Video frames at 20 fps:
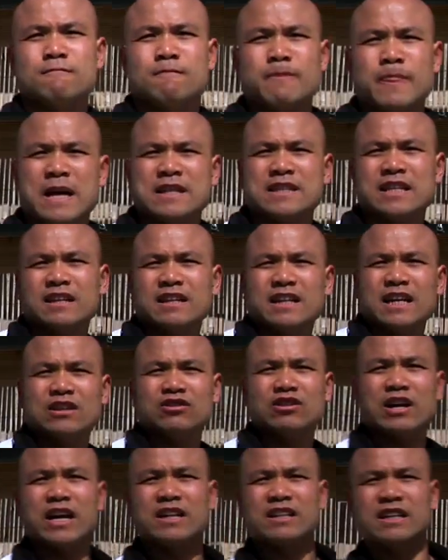And then you get
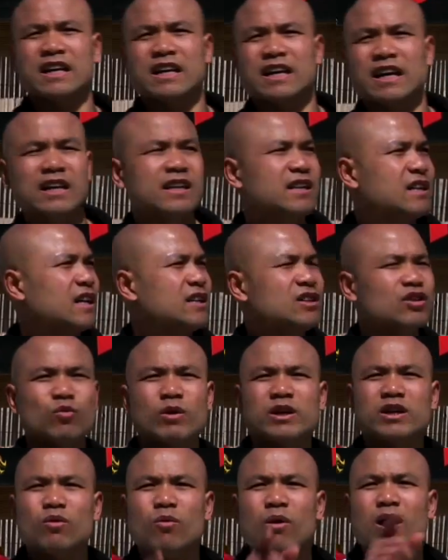your head kicked in and you
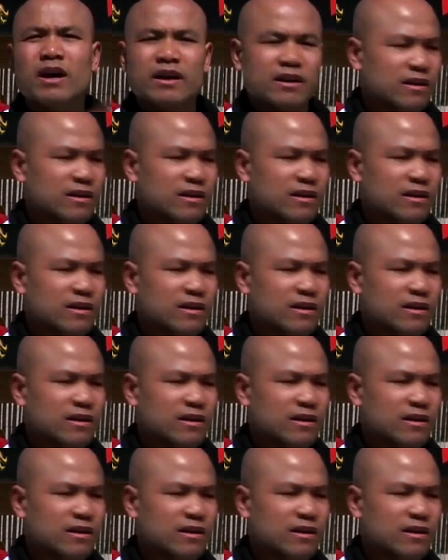wonder why.